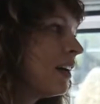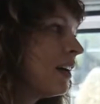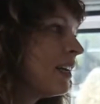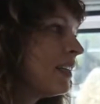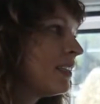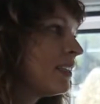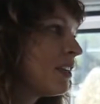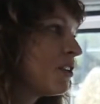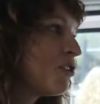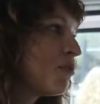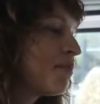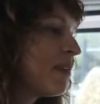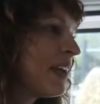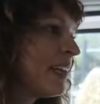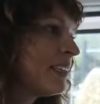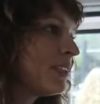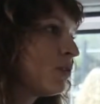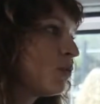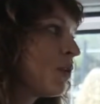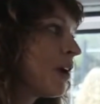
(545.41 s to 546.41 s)
in such a
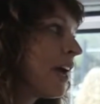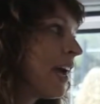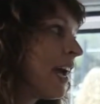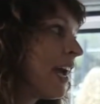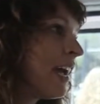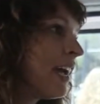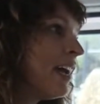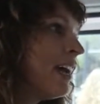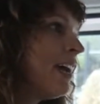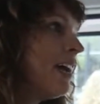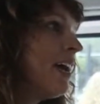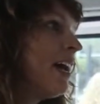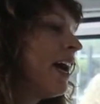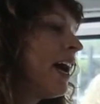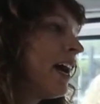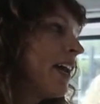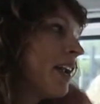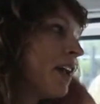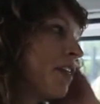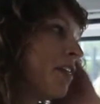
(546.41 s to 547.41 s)
base way.
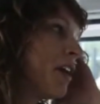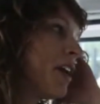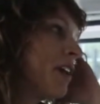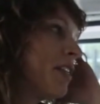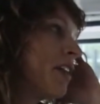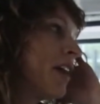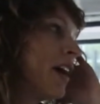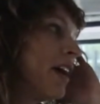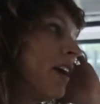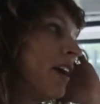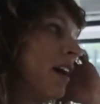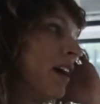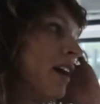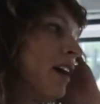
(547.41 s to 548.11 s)
And I think that